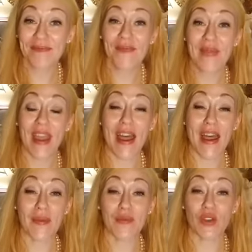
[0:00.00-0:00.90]

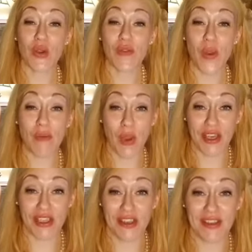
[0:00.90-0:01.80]
So if you have
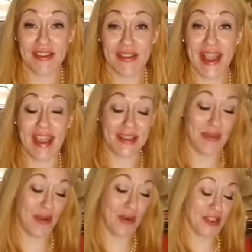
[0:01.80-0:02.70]
questions, ask me your
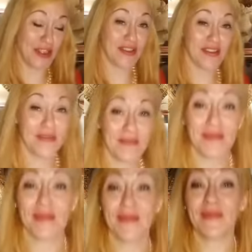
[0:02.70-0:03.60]
questions.
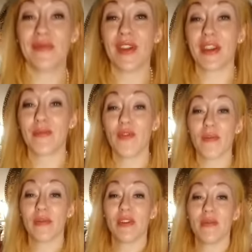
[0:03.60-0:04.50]
I'm going to move up a
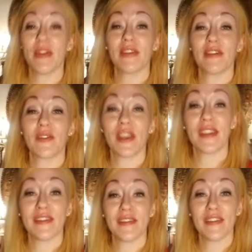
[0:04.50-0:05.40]
little bit. You
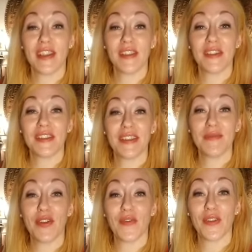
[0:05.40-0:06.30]
can see me
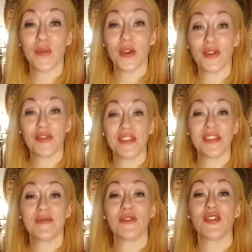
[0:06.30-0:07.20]
over the words.
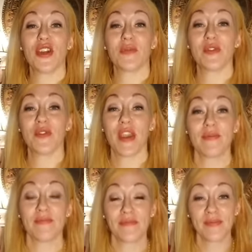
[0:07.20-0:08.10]
Sean was right.
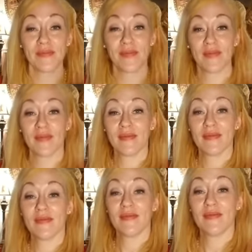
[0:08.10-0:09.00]

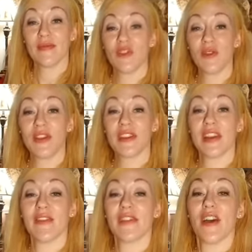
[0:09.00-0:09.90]
Julian's going to
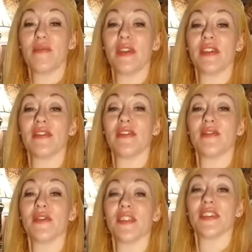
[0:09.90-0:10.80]
have to help me do
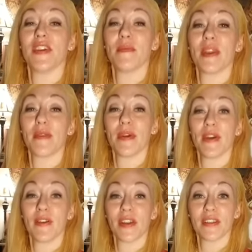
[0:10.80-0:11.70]
this. I'll make it better
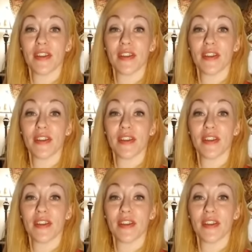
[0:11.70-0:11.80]
next time.